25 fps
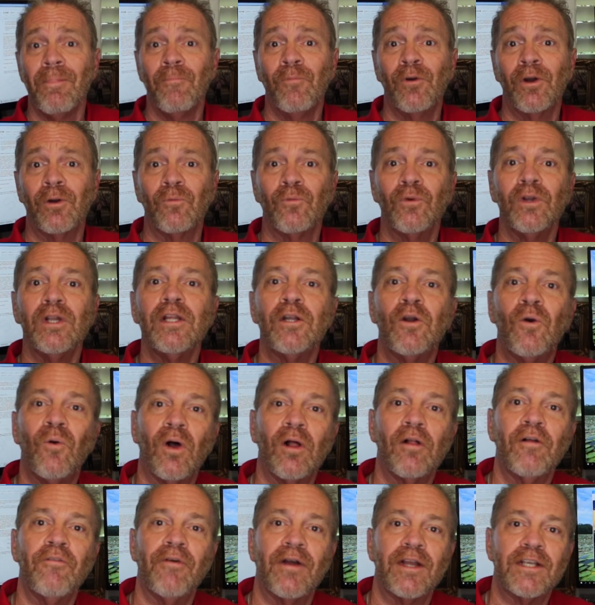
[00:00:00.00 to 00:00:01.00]
What really
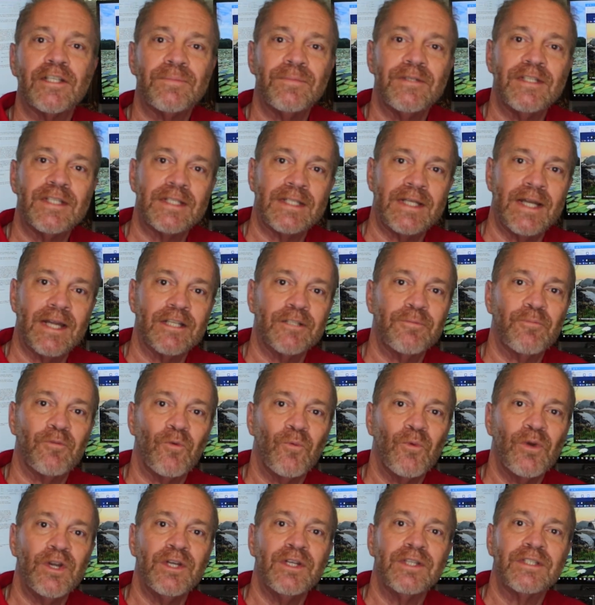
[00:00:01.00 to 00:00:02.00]
qualifies me as an
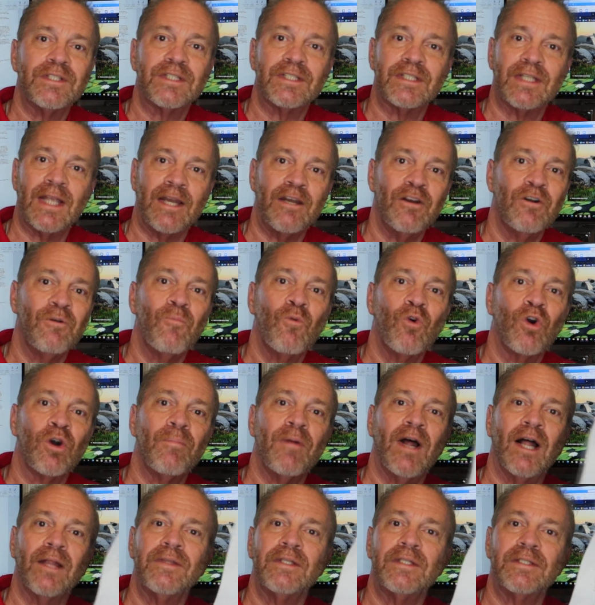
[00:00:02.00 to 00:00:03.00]
expert witness is I know more
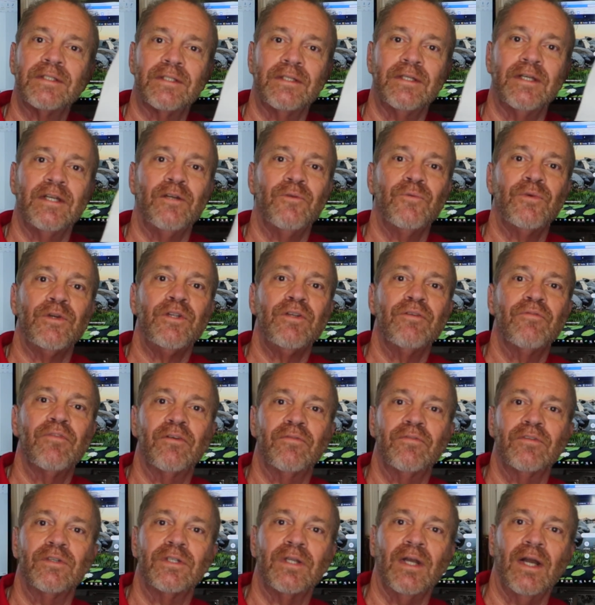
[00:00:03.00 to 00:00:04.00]
about this than anyone you've
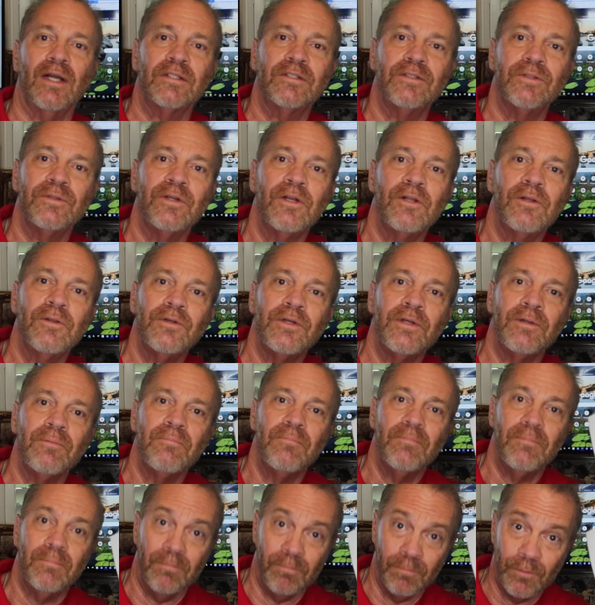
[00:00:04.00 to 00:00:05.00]
ever talked to,
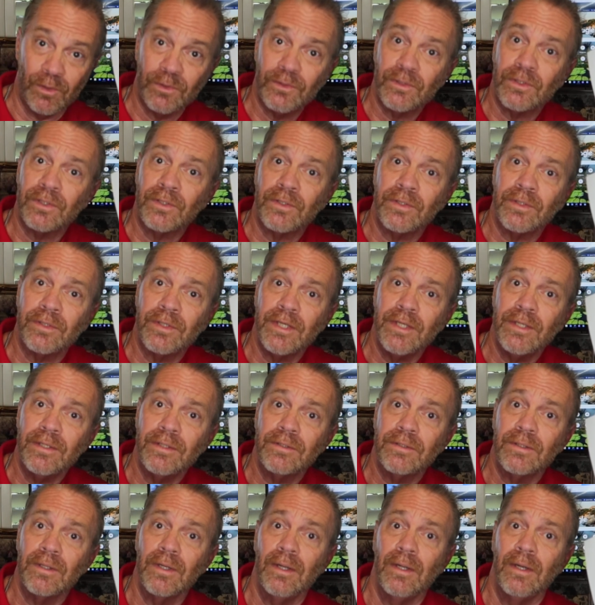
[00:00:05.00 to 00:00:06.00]
including most
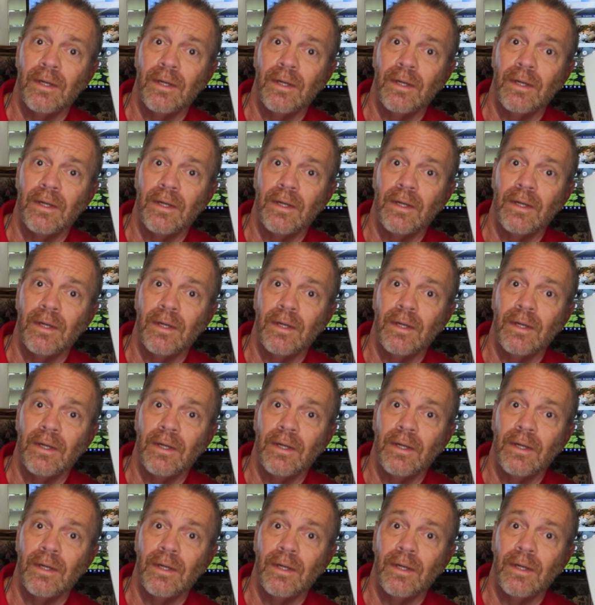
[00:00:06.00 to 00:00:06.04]
attorneys.